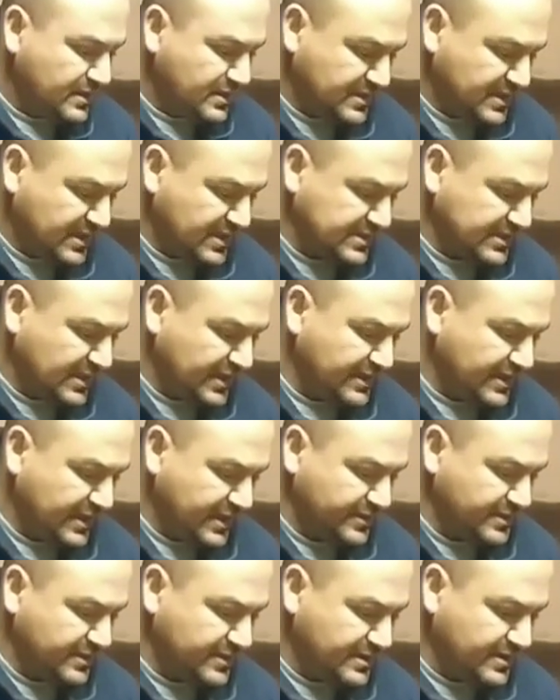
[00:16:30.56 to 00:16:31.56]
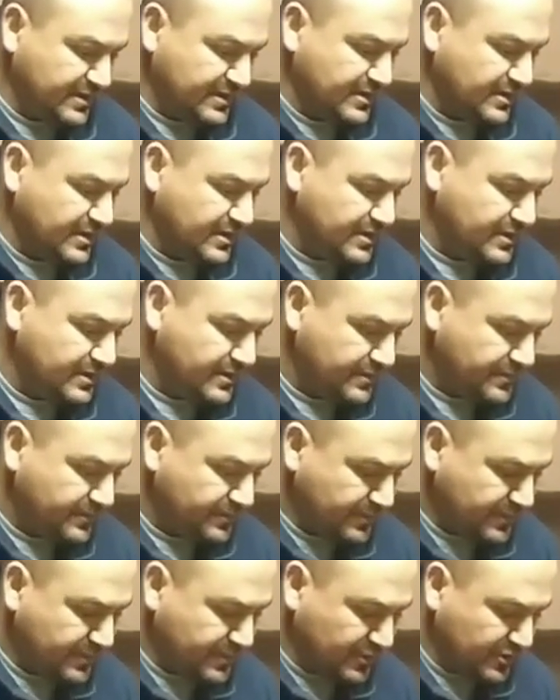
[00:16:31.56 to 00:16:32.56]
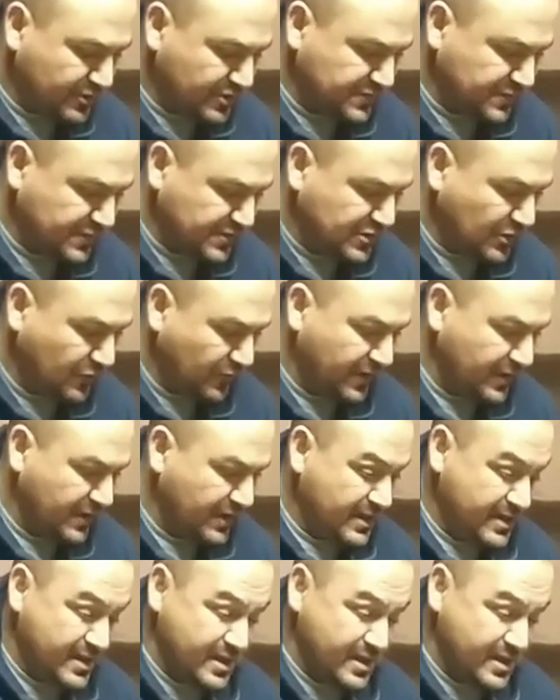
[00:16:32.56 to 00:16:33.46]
test line that I could use for sewing.